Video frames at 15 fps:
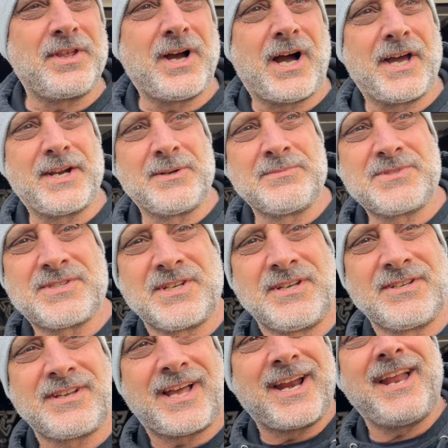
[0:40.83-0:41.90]
of the items
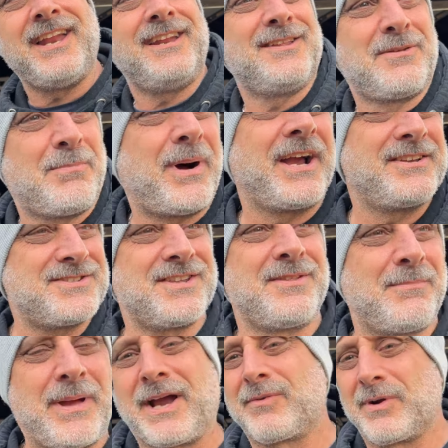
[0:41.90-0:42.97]
and I needed the bikes in
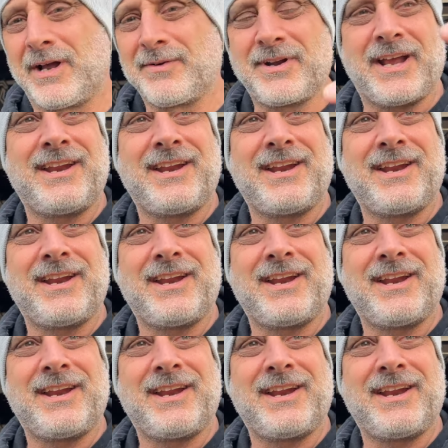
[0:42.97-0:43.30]
the background.